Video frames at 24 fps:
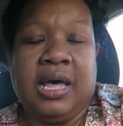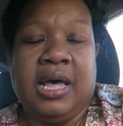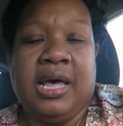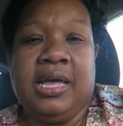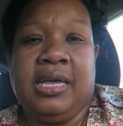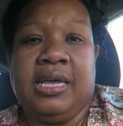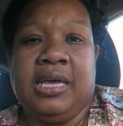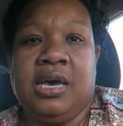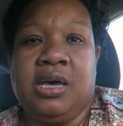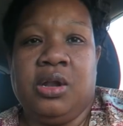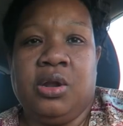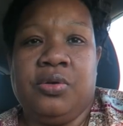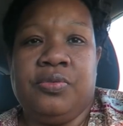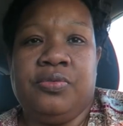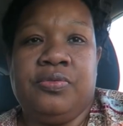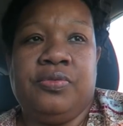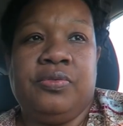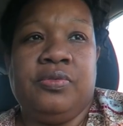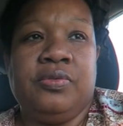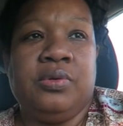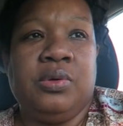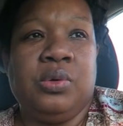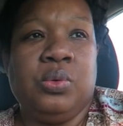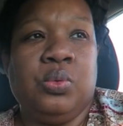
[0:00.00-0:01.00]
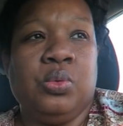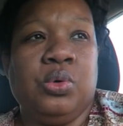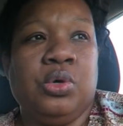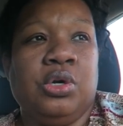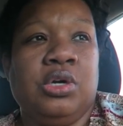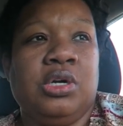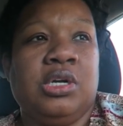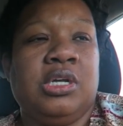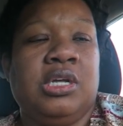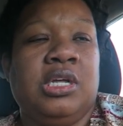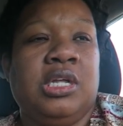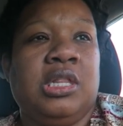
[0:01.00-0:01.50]
I got off
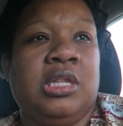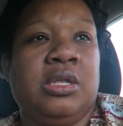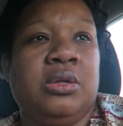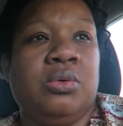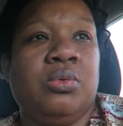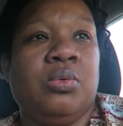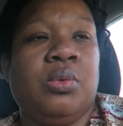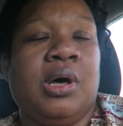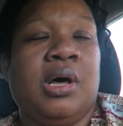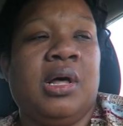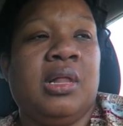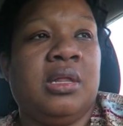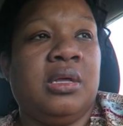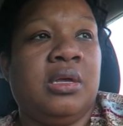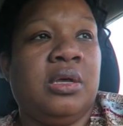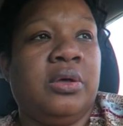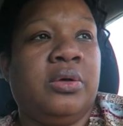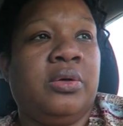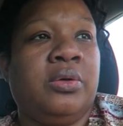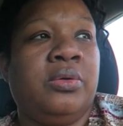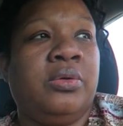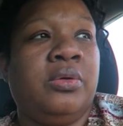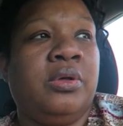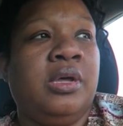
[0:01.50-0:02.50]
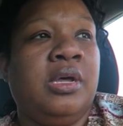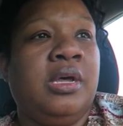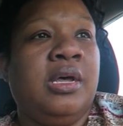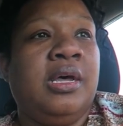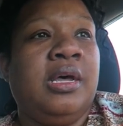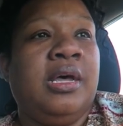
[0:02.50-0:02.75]
work a little while ago,